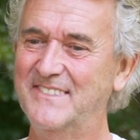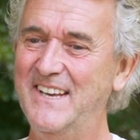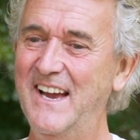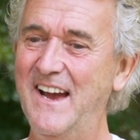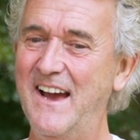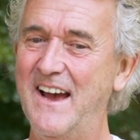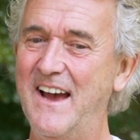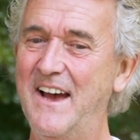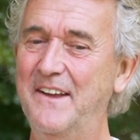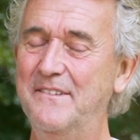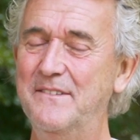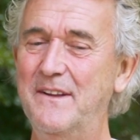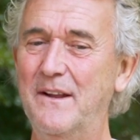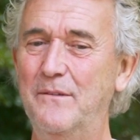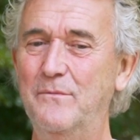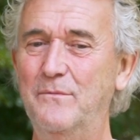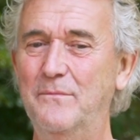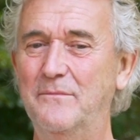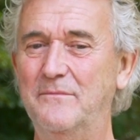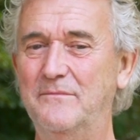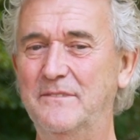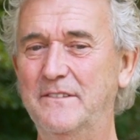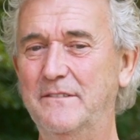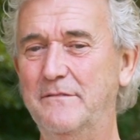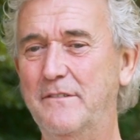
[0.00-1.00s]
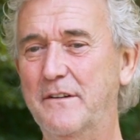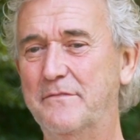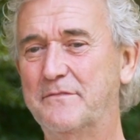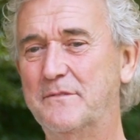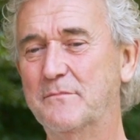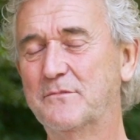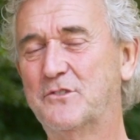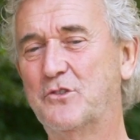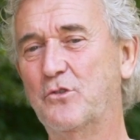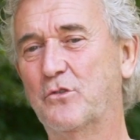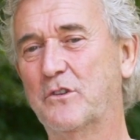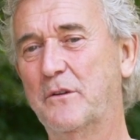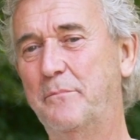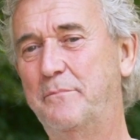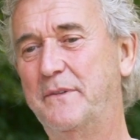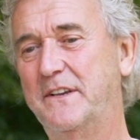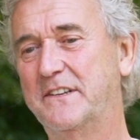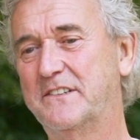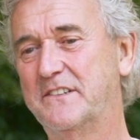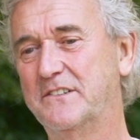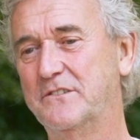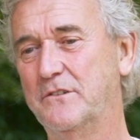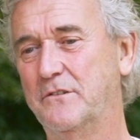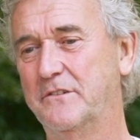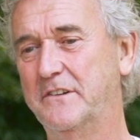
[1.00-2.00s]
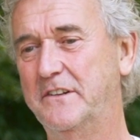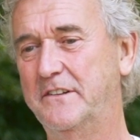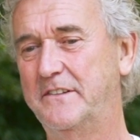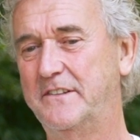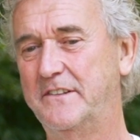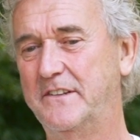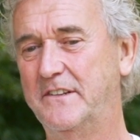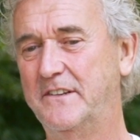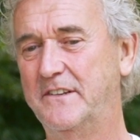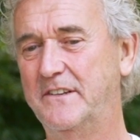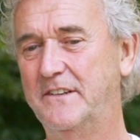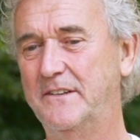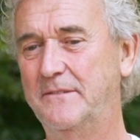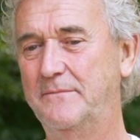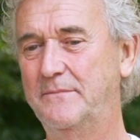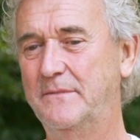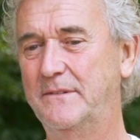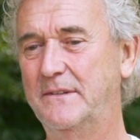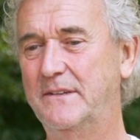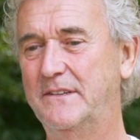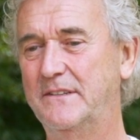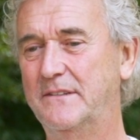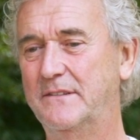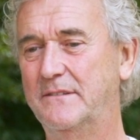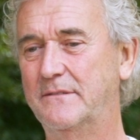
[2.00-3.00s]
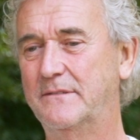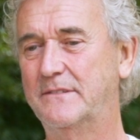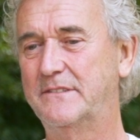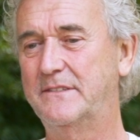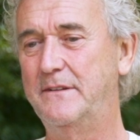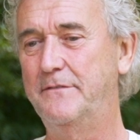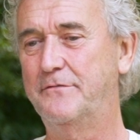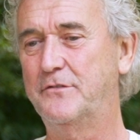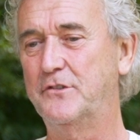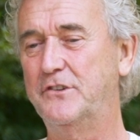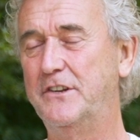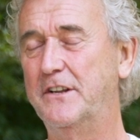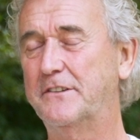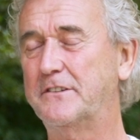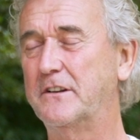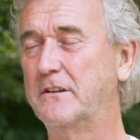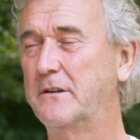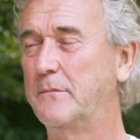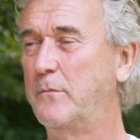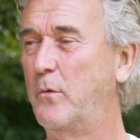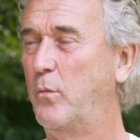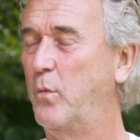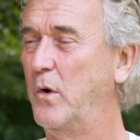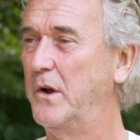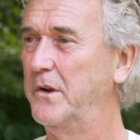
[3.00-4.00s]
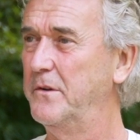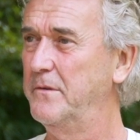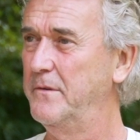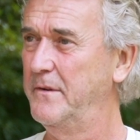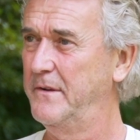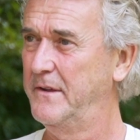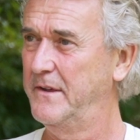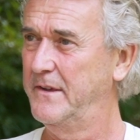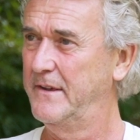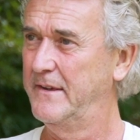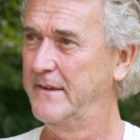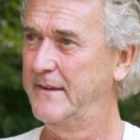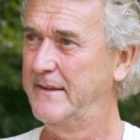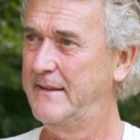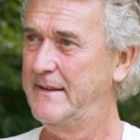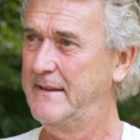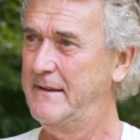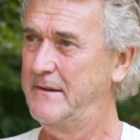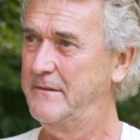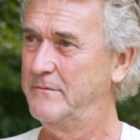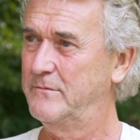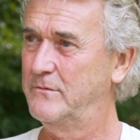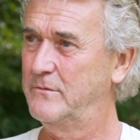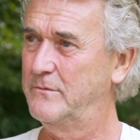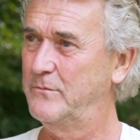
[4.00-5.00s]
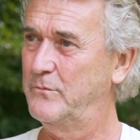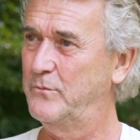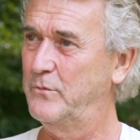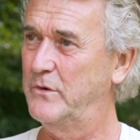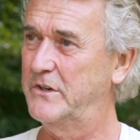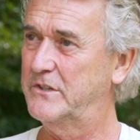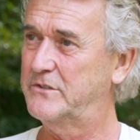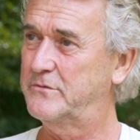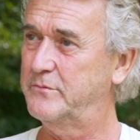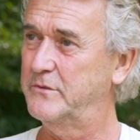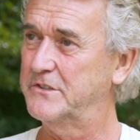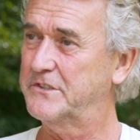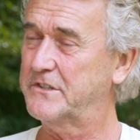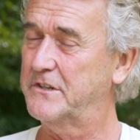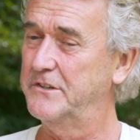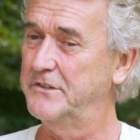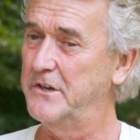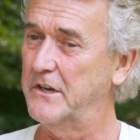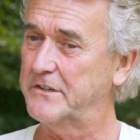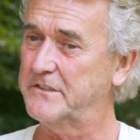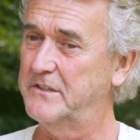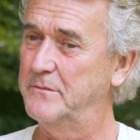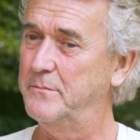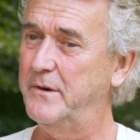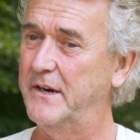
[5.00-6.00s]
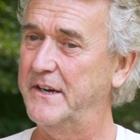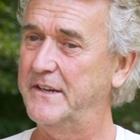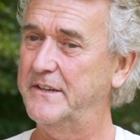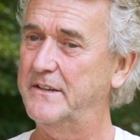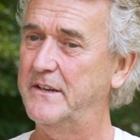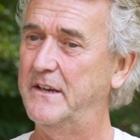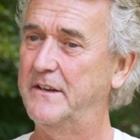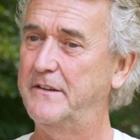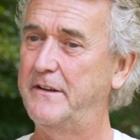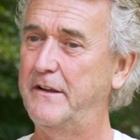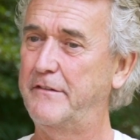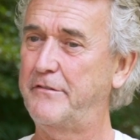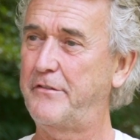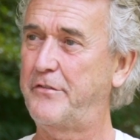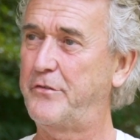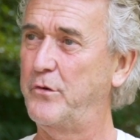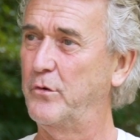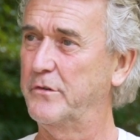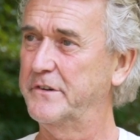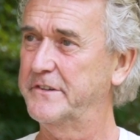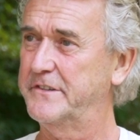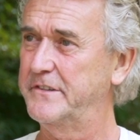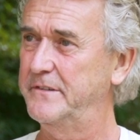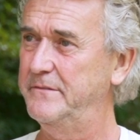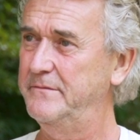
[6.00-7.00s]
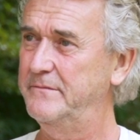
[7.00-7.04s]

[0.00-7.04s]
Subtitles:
Yeah, and then we have some shorter pieces on it. The Sinfonietta number 1, which was conducted by David Thornton.